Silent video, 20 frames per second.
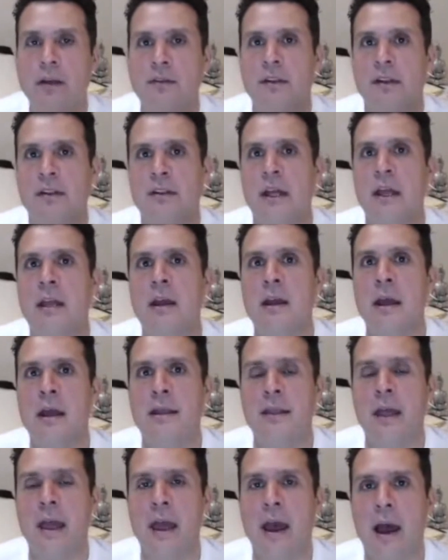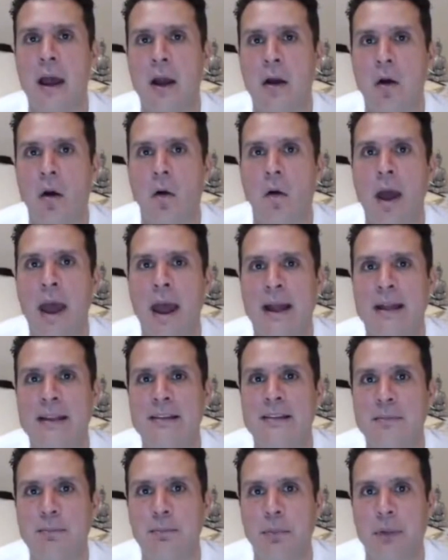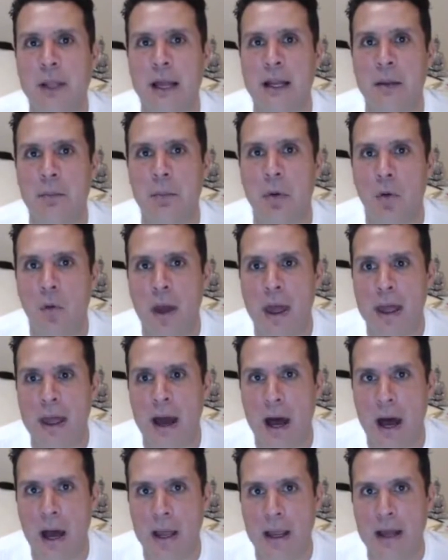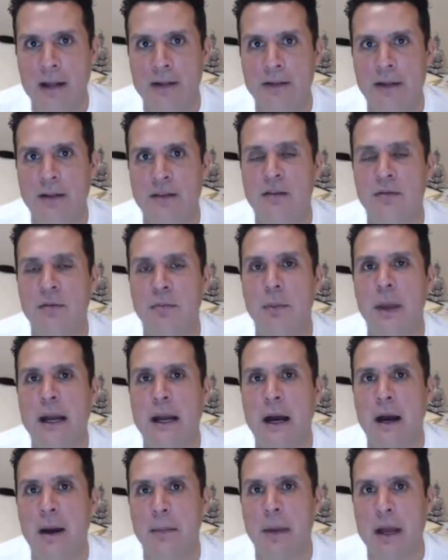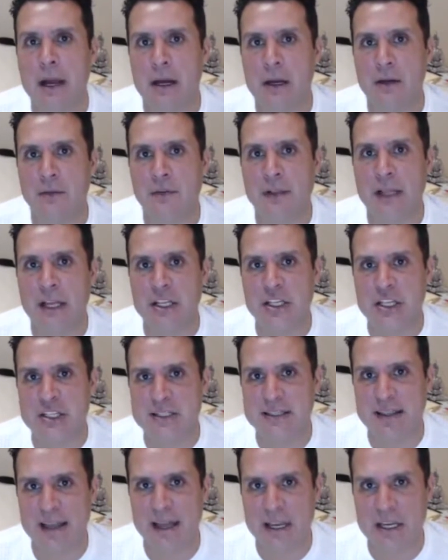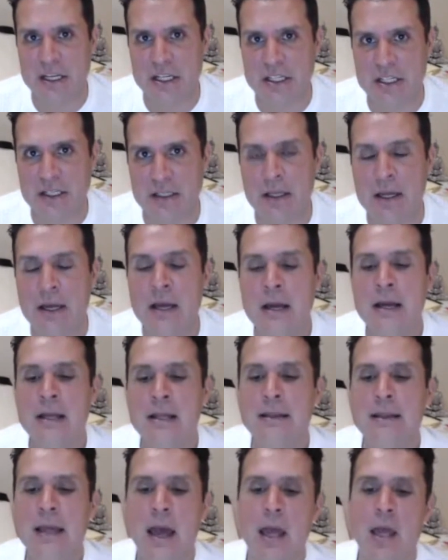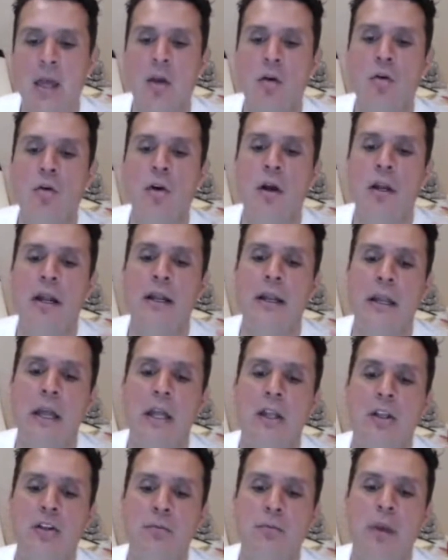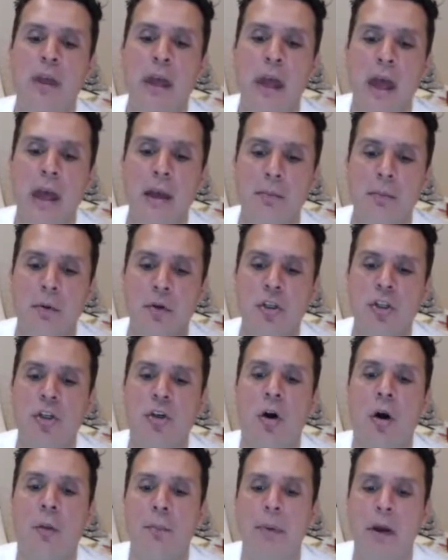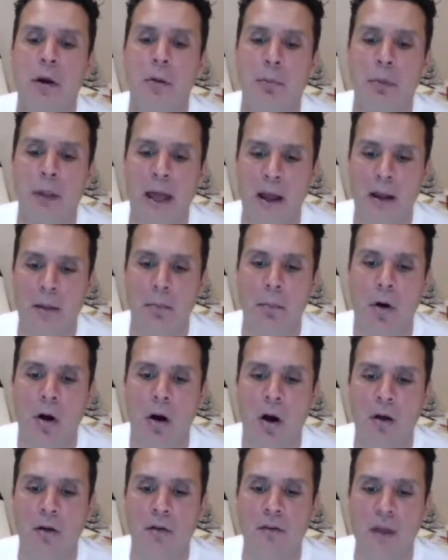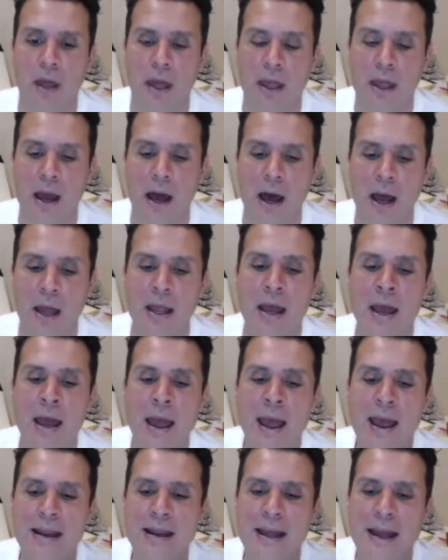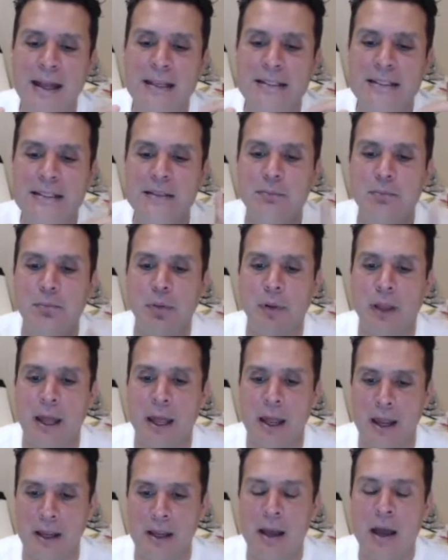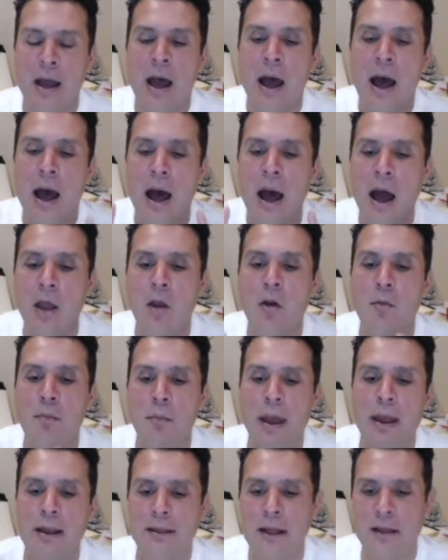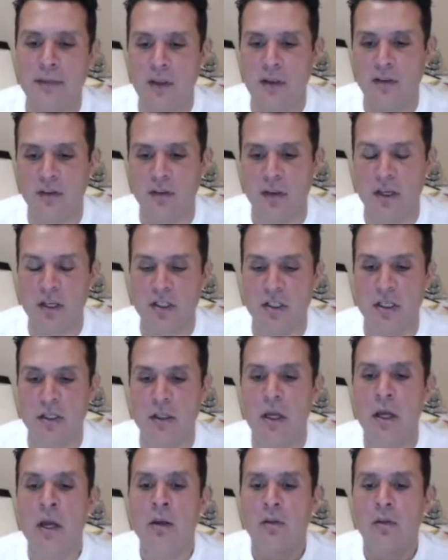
There's a thing in AI called explainable AI, and this is becoming kind of legislation that you're going to need to be able to open a black box AI and explain how you make that decision.